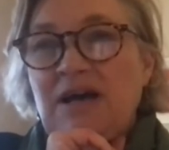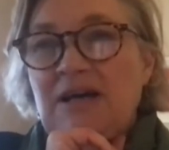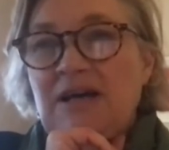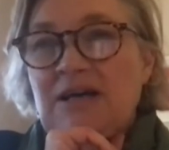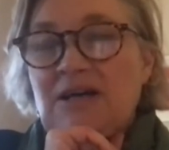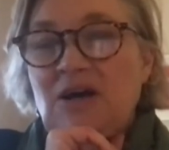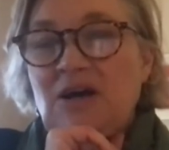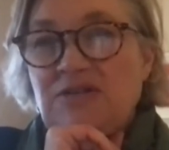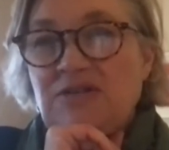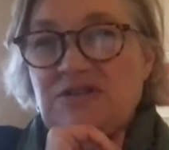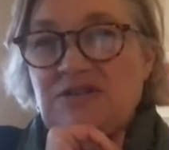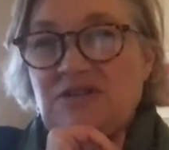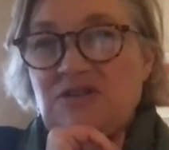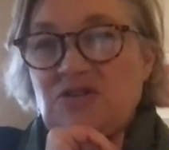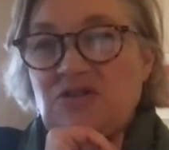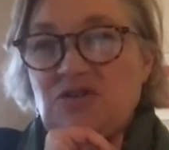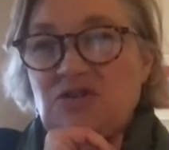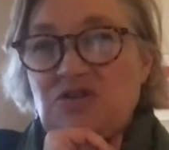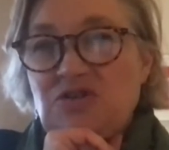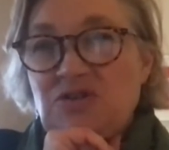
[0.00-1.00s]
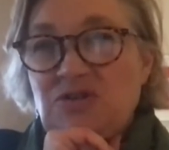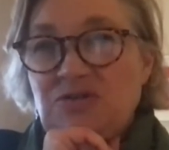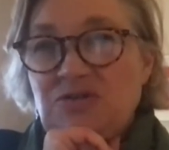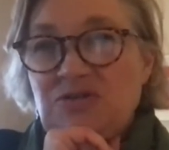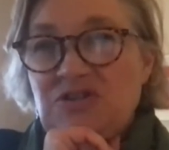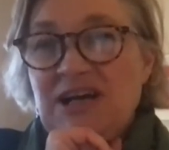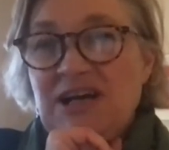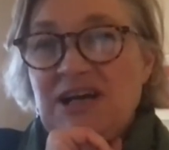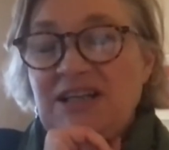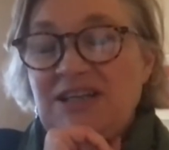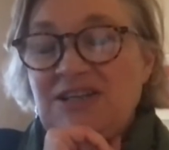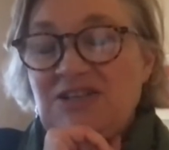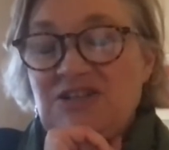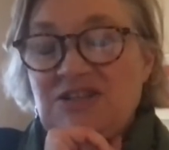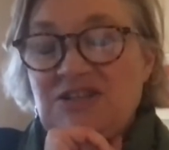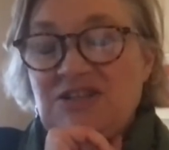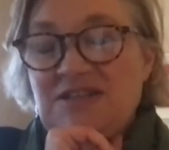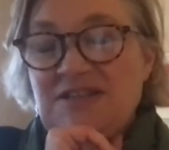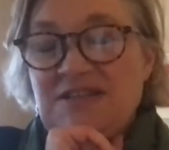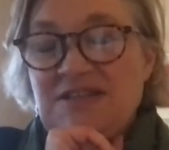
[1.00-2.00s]
constitutional
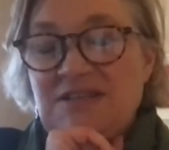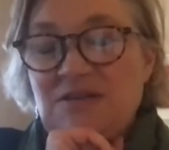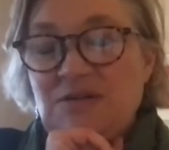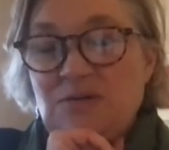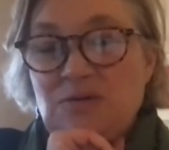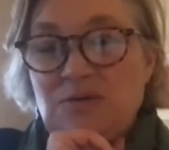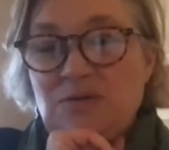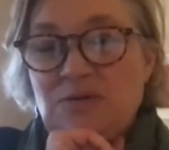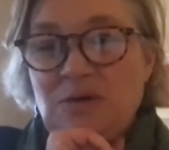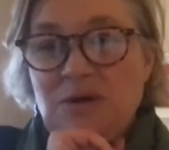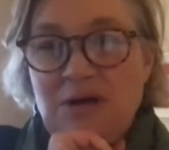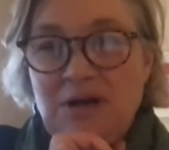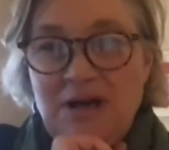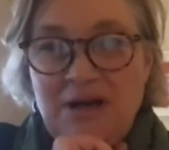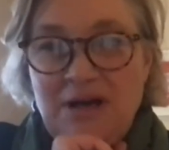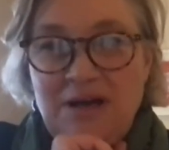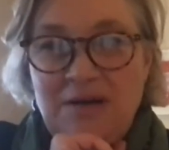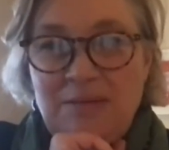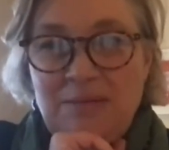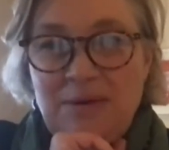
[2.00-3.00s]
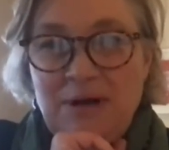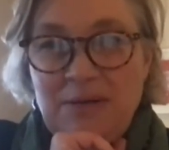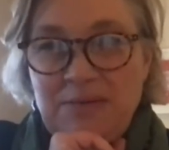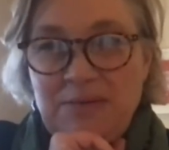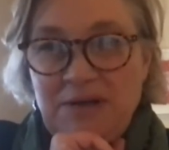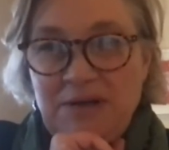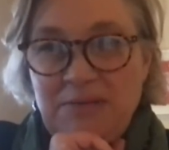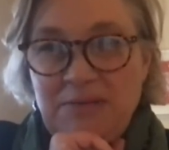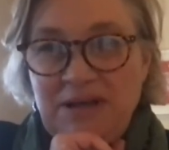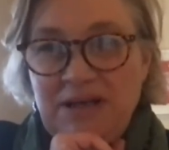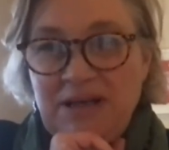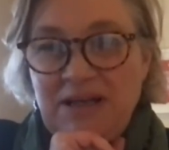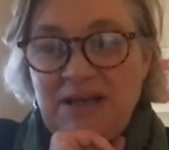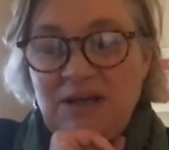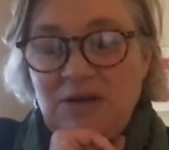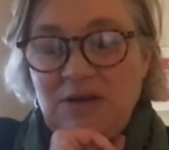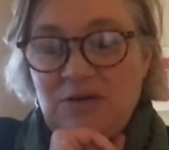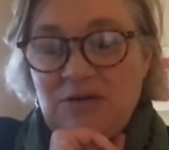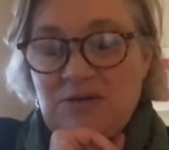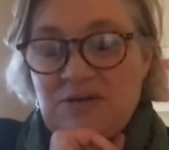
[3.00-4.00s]
challenges to public
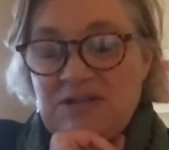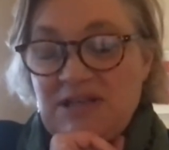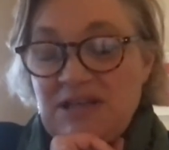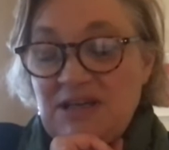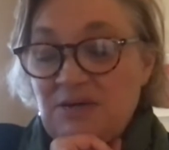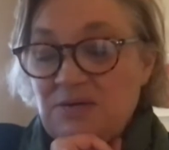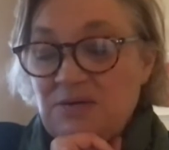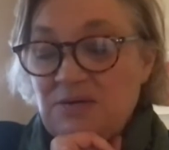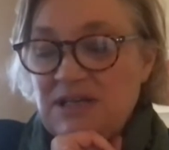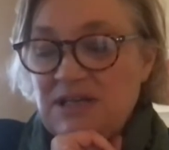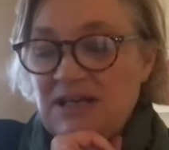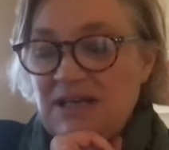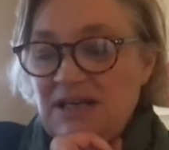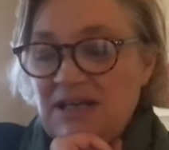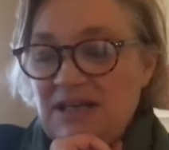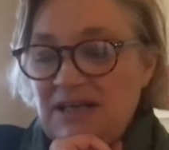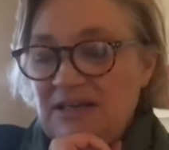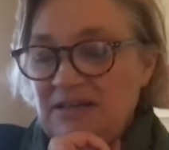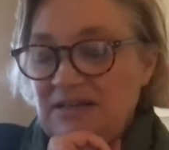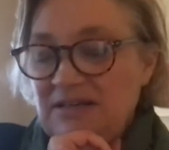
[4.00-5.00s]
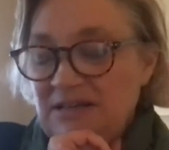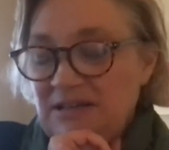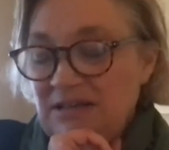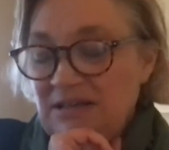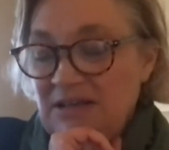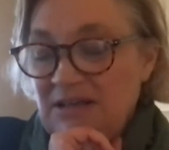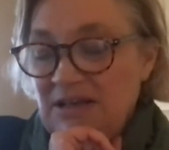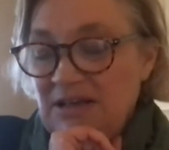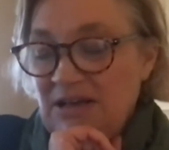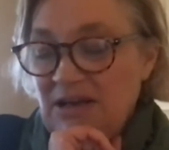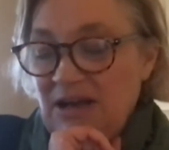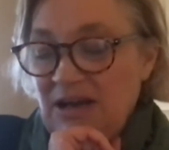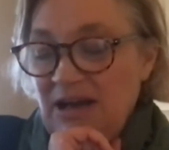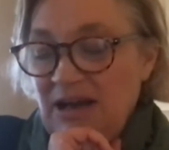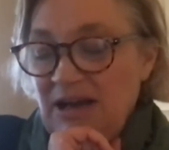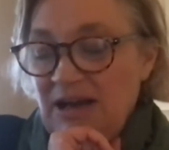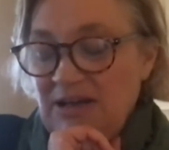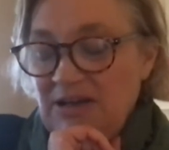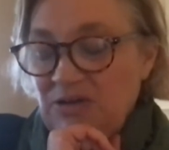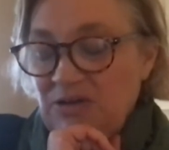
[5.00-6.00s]
Medicare or single tier
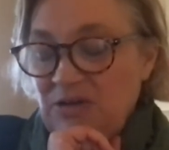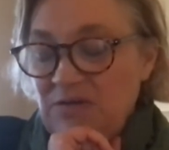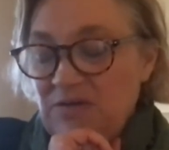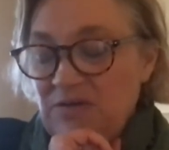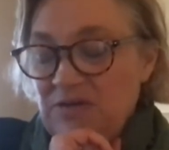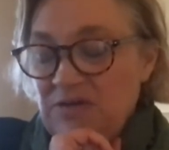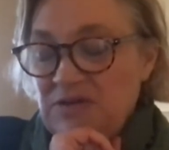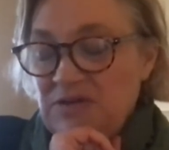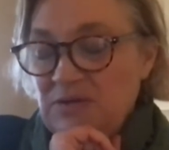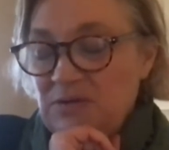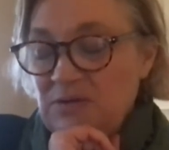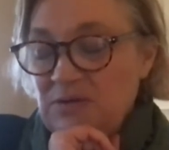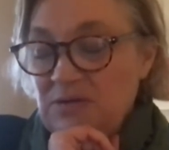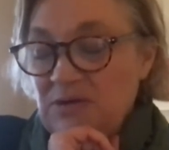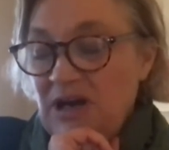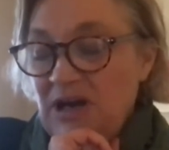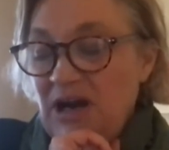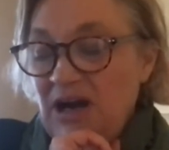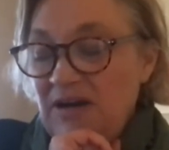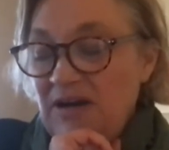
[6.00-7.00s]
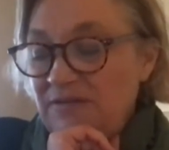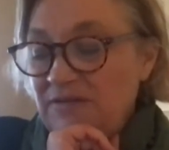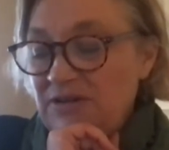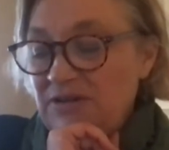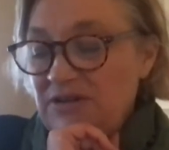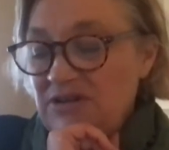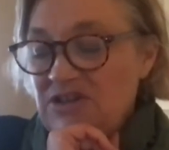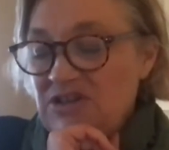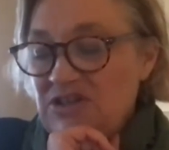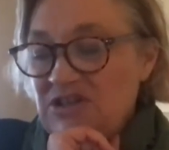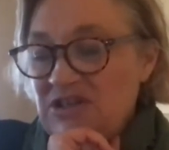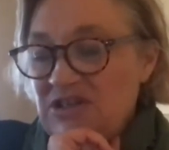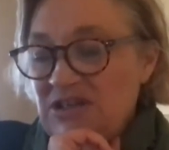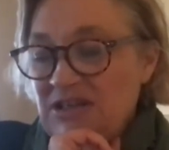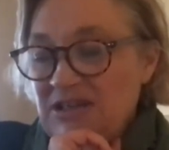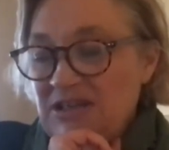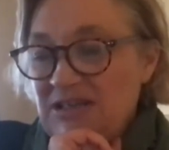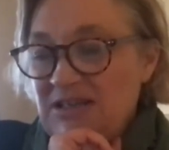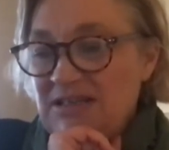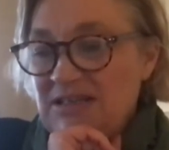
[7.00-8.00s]
universal coverage
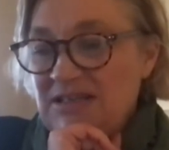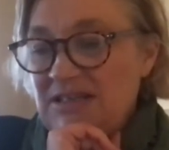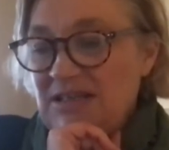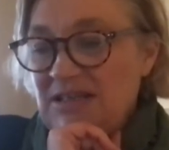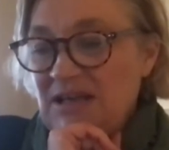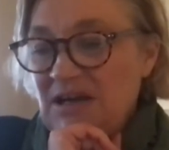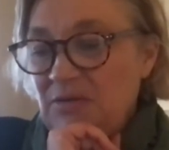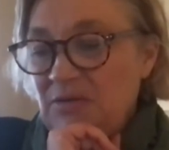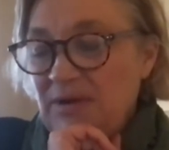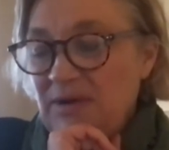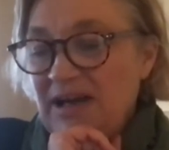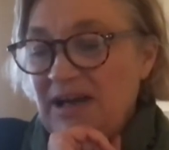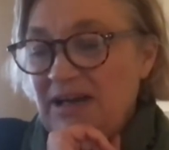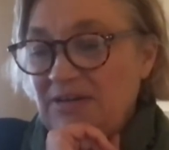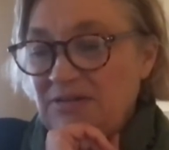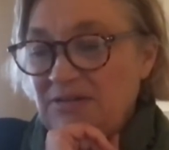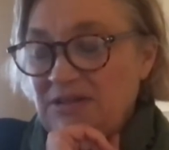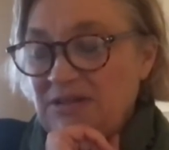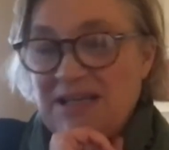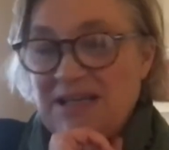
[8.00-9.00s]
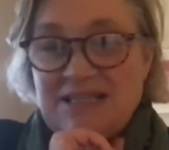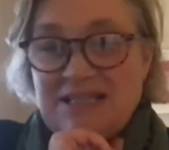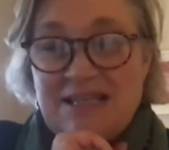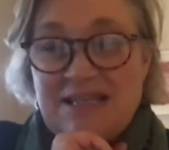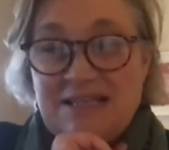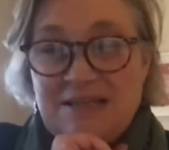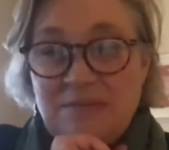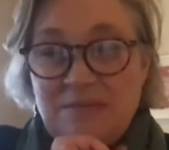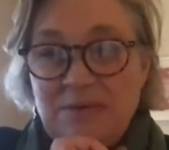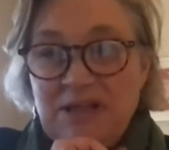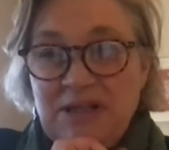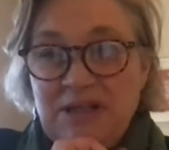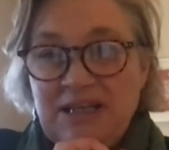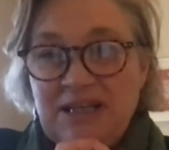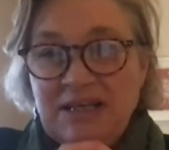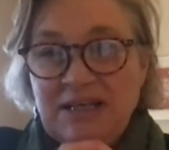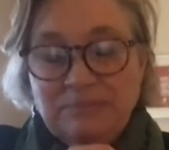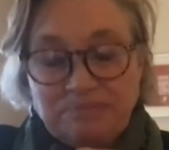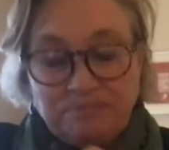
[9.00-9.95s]
is around accessibility